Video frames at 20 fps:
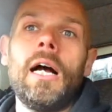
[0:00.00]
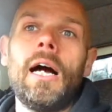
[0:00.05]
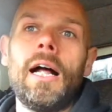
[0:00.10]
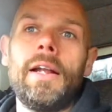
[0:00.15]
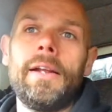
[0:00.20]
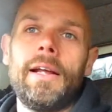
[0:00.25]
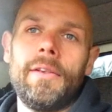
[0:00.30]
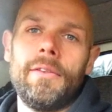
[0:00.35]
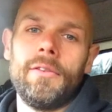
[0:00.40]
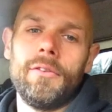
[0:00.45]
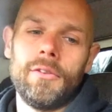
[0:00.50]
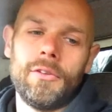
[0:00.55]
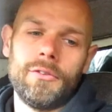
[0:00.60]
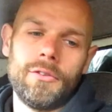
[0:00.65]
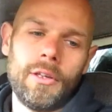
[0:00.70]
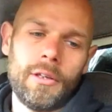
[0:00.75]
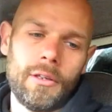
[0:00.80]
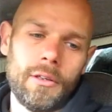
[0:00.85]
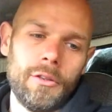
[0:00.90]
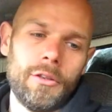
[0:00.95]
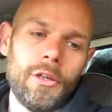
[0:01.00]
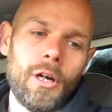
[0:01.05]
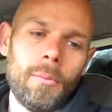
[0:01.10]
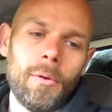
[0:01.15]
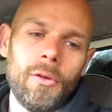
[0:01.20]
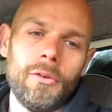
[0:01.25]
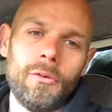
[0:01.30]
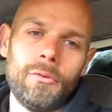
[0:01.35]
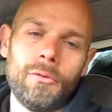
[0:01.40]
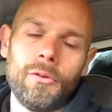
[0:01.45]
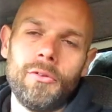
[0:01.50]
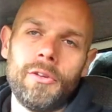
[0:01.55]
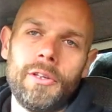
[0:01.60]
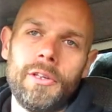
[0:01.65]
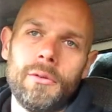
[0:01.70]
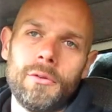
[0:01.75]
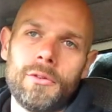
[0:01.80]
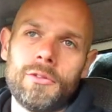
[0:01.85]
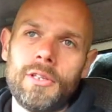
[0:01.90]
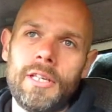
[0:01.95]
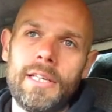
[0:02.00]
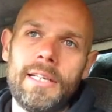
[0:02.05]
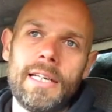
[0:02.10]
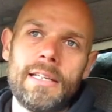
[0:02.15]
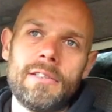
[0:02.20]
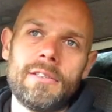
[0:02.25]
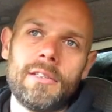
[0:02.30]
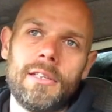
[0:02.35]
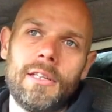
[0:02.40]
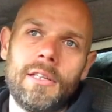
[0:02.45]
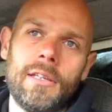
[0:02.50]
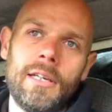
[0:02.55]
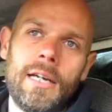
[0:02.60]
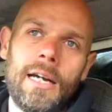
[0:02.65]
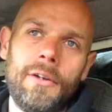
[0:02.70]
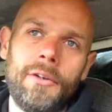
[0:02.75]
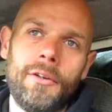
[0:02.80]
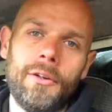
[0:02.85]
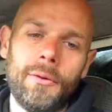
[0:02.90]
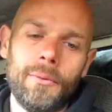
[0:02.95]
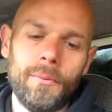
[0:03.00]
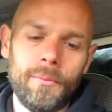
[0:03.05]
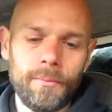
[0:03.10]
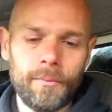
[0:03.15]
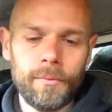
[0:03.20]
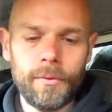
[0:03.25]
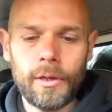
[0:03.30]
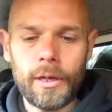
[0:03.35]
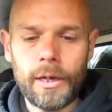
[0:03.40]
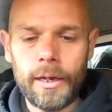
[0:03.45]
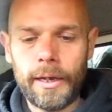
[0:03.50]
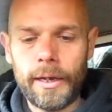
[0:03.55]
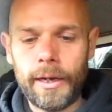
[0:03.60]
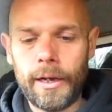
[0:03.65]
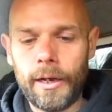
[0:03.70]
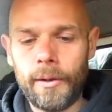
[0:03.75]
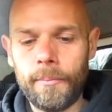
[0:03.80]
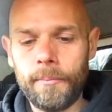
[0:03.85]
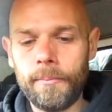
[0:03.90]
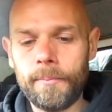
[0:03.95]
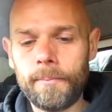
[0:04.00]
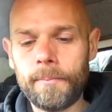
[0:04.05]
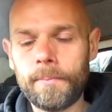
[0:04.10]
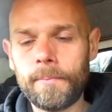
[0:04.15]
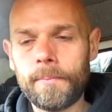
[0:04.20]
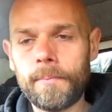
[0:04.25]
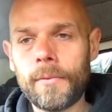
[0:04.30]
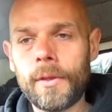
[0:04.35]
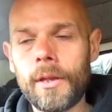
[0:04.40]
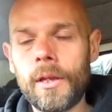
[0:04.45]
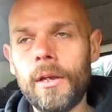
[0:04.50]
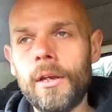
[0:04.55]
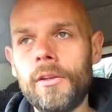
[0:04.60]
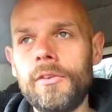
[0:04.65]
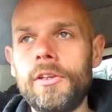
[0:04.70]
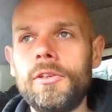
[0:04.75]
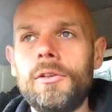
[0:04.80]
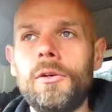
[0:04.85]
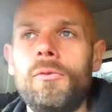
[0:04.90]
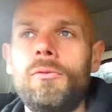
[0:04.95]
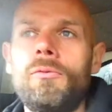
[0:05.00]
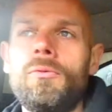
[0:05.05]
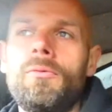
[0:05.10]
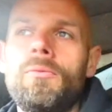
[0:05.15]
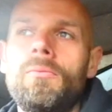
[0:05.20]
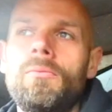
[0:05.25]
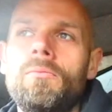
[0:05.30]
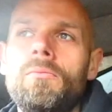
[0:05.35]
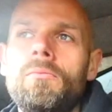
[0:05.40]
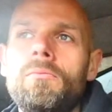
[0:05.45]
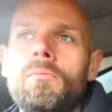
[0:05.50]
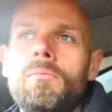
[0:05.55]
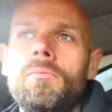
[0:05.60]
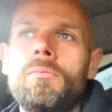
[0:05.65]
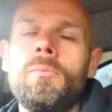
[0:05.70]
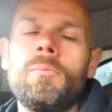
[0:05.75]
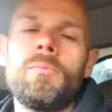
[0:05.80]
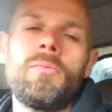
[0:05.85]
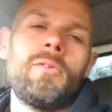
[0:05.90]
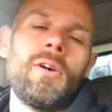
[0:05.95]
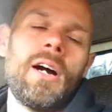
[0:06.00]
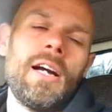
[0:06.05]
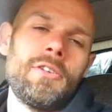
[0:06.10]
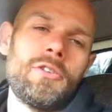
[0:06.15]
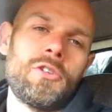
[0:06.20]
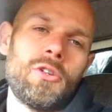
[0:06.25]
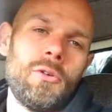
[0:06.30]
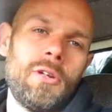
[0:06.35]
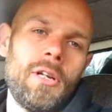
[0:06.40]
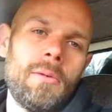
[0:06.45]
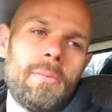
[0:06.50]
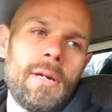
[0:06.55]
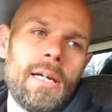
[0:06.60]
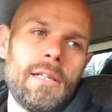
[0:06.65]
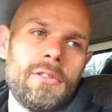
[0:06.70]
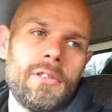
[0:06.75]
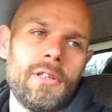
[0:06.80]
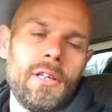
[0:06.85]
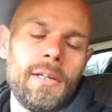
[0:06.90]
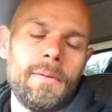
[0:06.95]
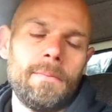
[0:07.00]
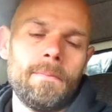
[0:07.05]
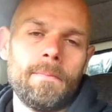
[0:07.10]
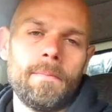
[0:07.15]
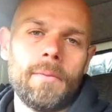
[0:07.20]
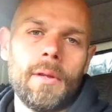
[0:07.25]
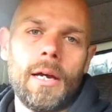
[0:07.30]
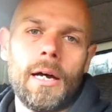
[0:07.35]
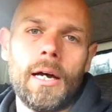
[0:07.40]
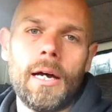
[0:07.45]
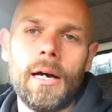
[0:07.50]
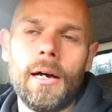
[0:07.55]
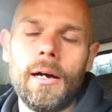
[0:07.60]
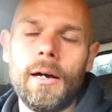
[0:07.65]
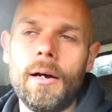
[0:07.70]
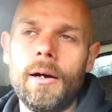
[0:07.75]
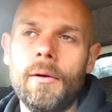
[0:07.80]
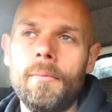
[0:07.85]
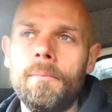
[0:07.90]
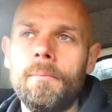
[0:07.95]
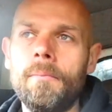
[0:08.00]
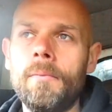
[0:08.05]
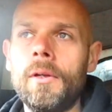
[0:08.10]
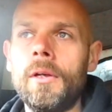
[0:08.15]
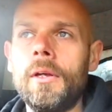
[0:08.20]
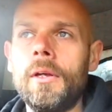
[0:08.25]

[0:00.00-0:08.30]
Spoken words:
And then there's a little knob on the front that you'll see next to the handle, that you fine tune it basically. And